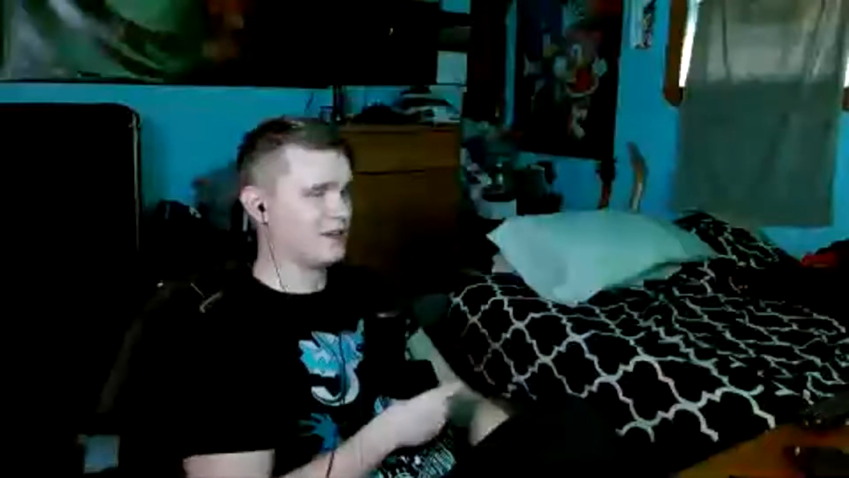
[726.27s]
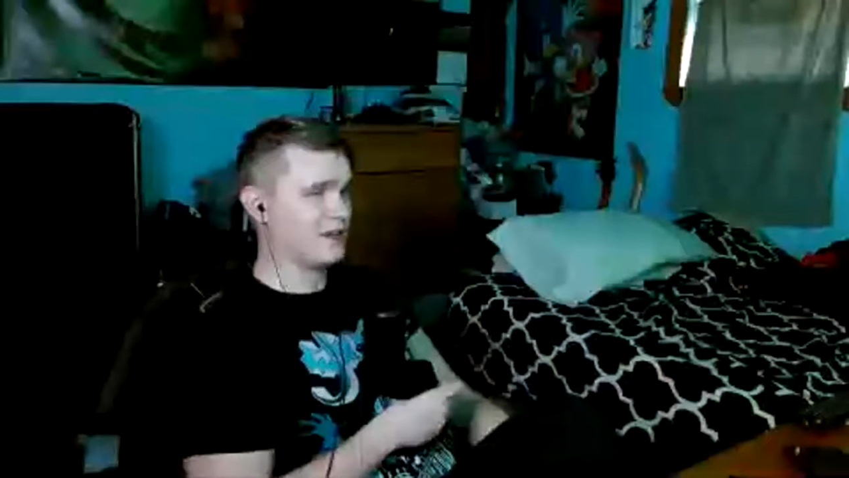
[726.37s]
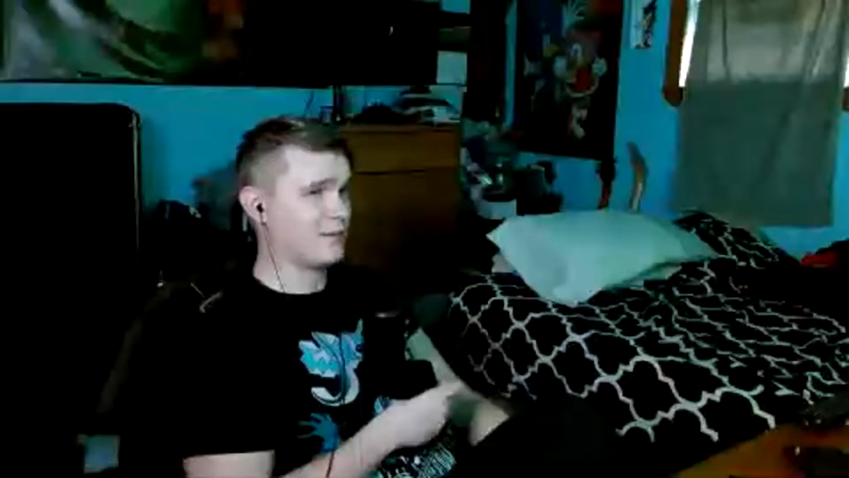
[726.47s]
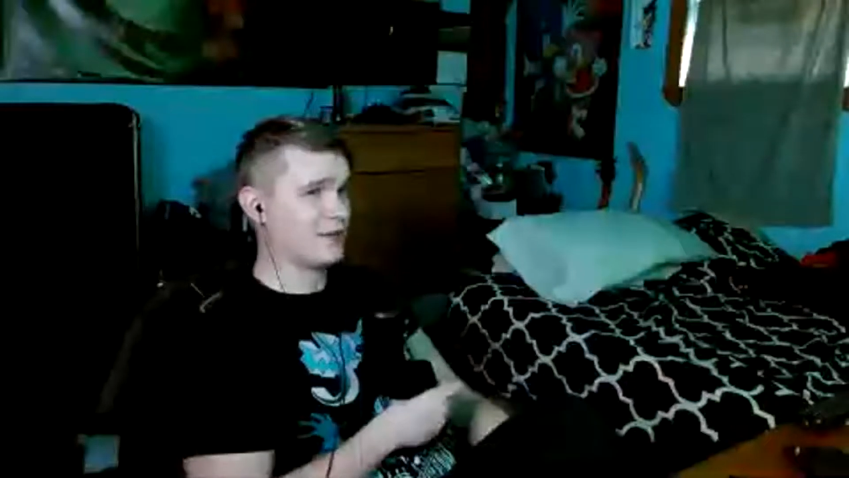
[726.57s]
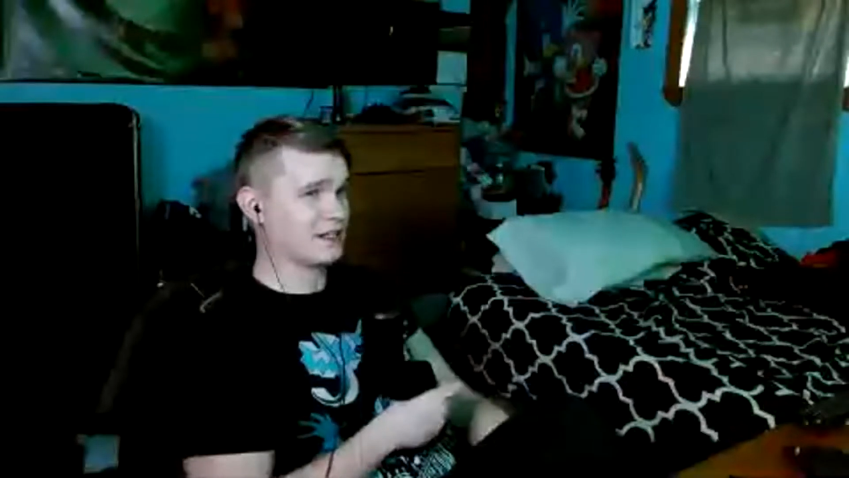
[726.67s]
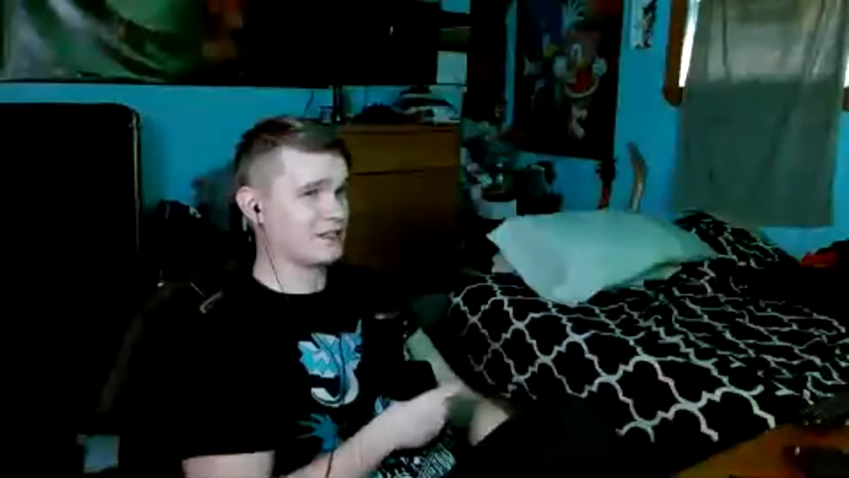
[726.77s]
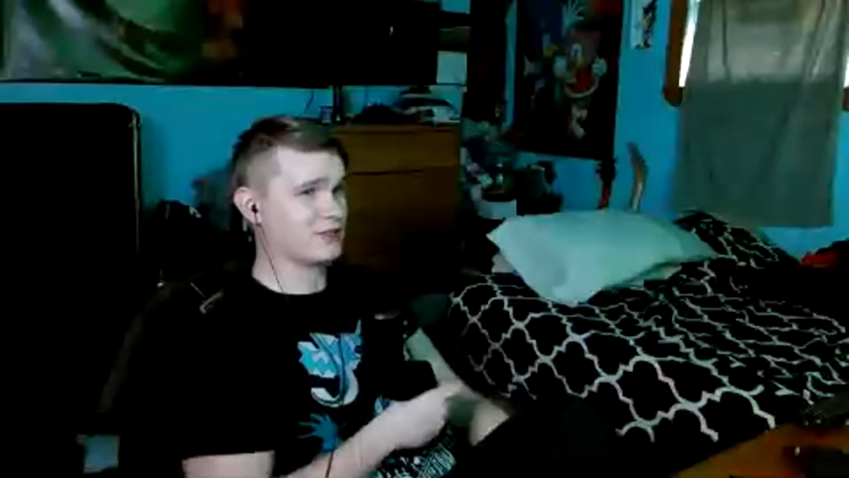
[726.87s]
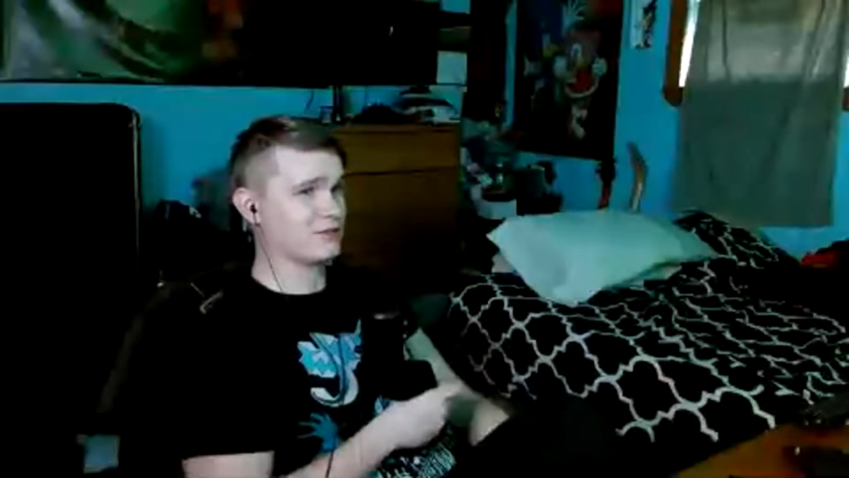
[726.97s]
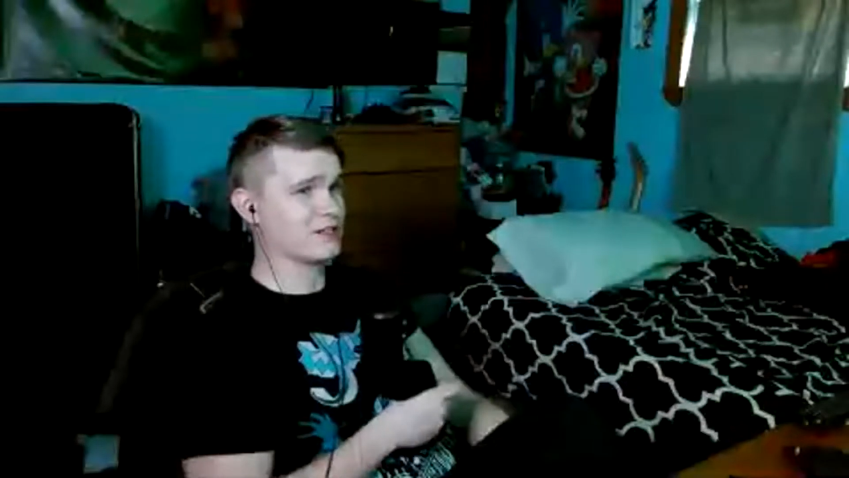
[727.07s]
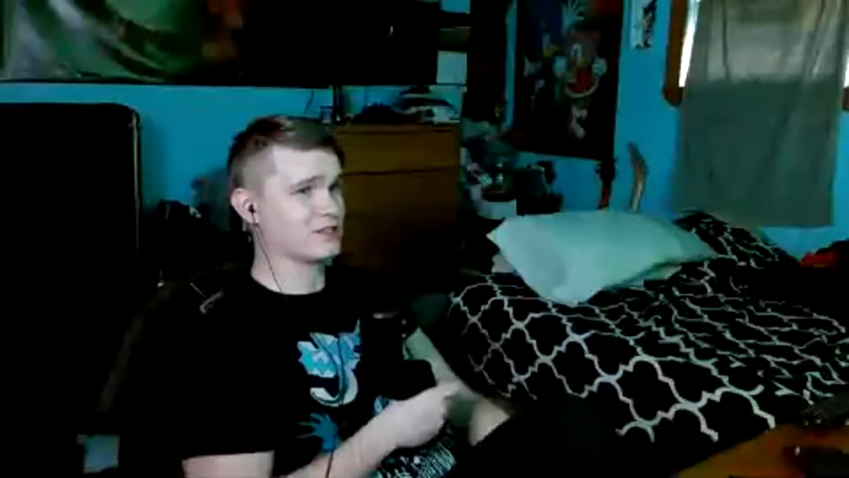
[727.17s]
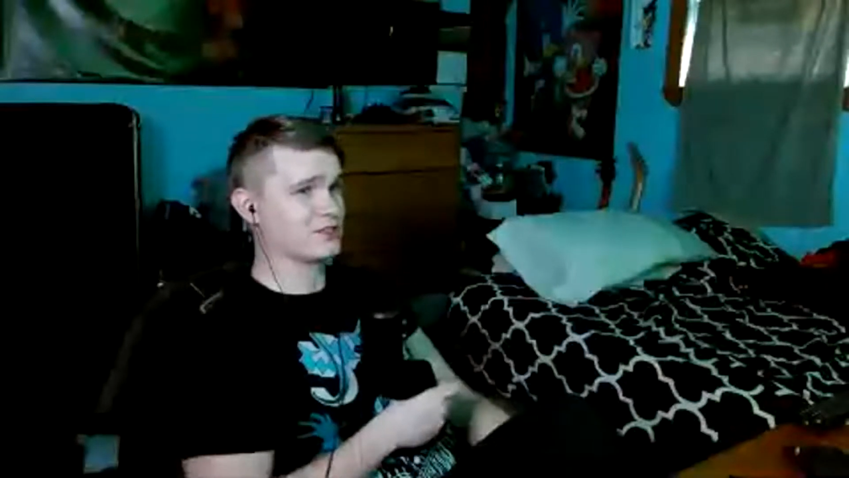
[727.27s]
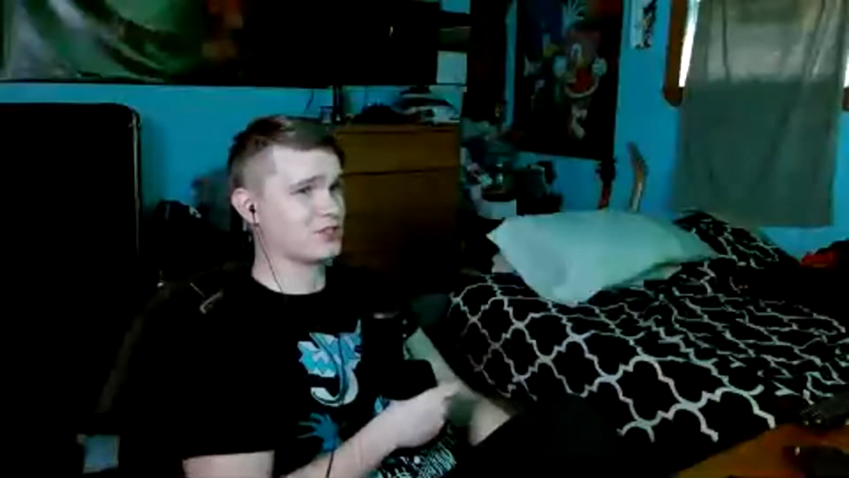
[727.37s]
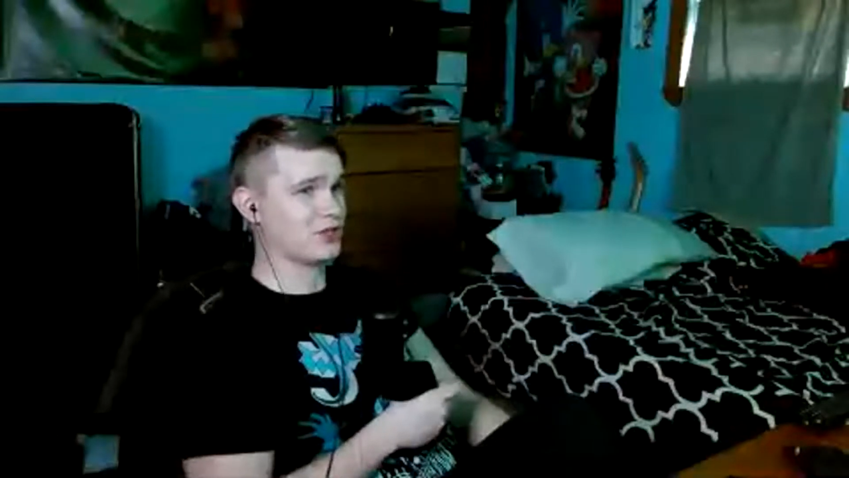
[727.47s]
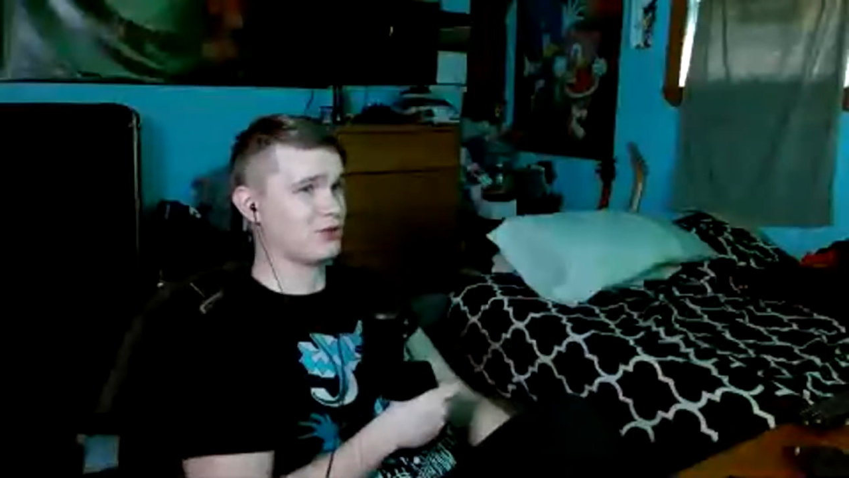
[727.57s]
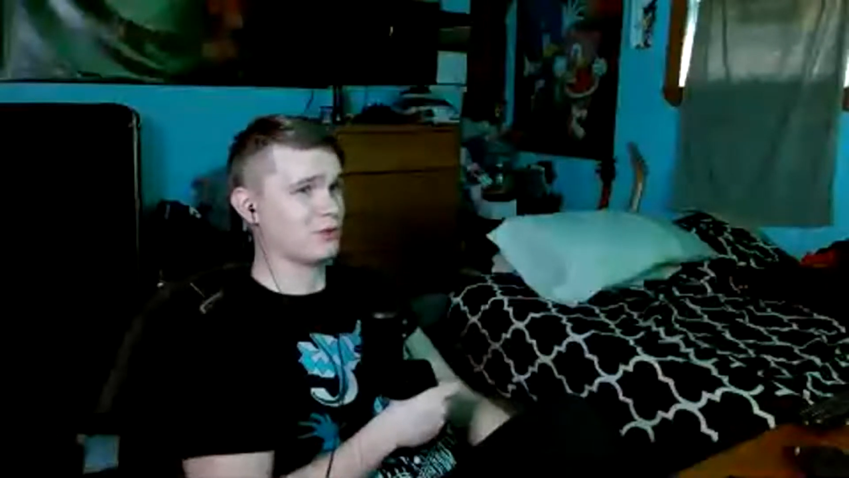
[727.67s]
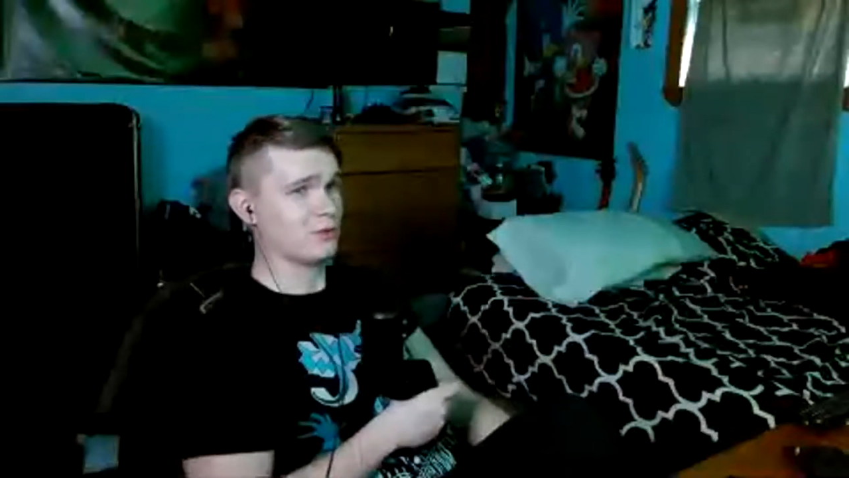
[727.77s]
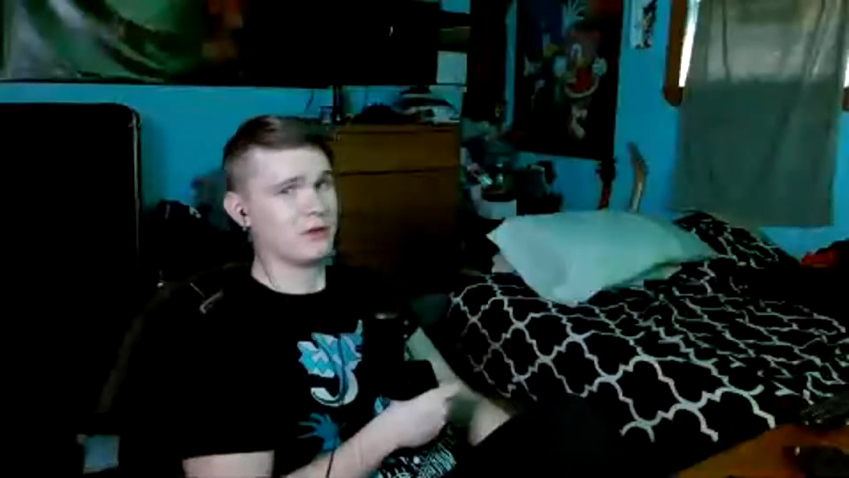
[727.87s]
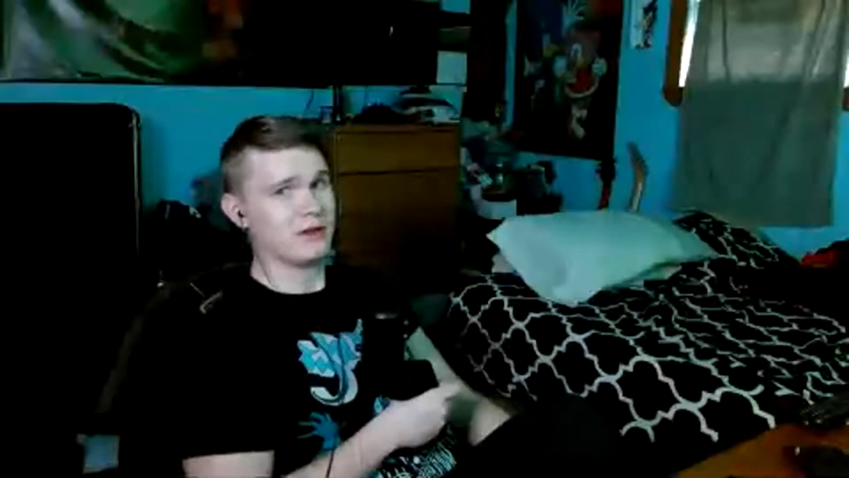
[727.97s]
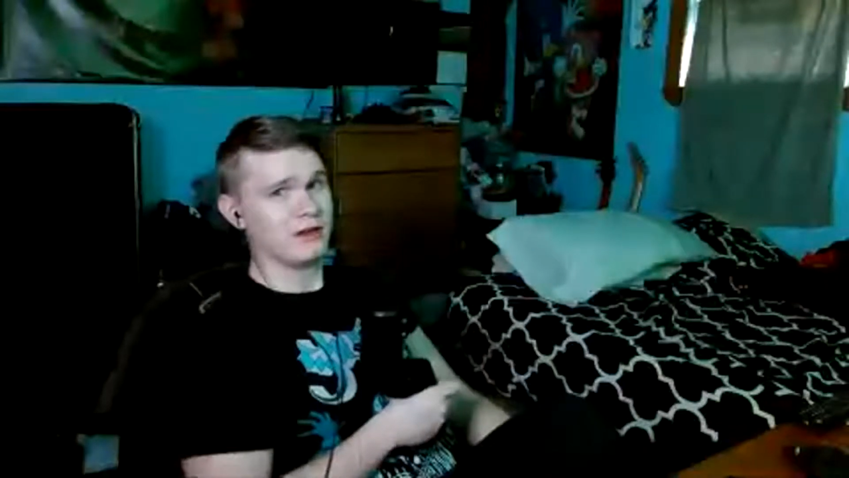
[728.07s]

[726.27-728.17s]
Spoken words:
came back in 2002,